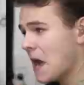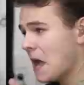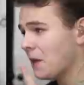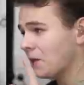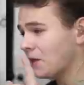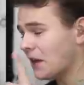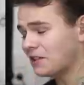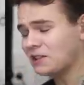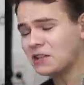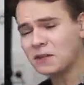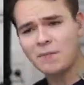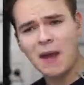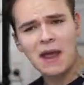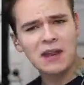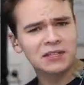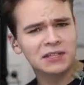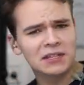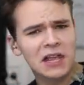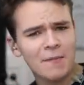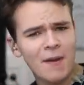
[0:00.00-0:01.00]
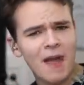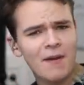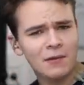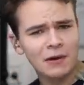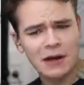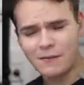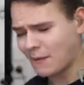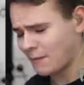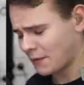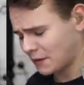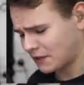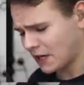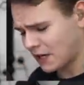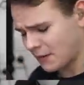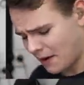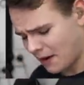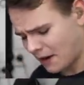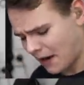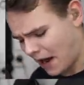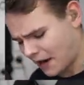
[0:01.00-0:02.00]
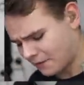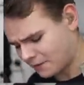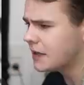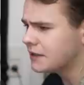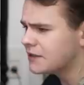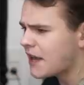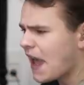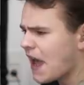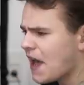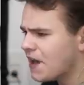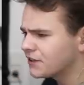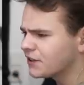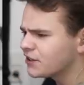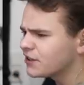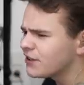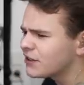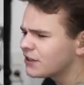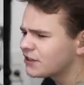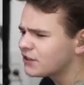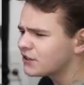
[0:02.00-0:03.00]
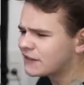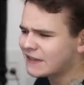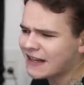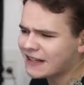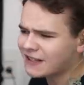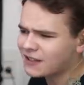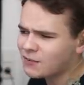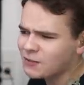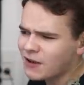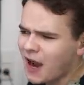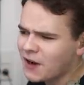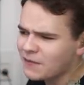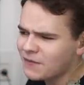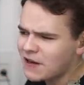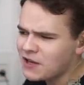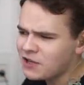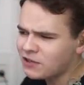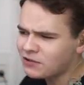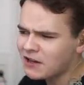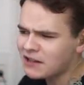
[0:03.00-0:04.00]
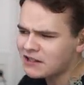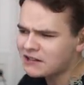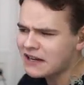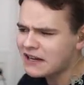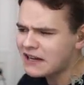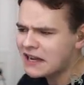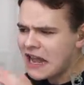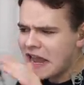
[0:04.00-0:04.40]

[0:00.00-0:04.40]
That was actually the best clip ever I've ever seen in my life. Yes, this looks like some kind of interesting,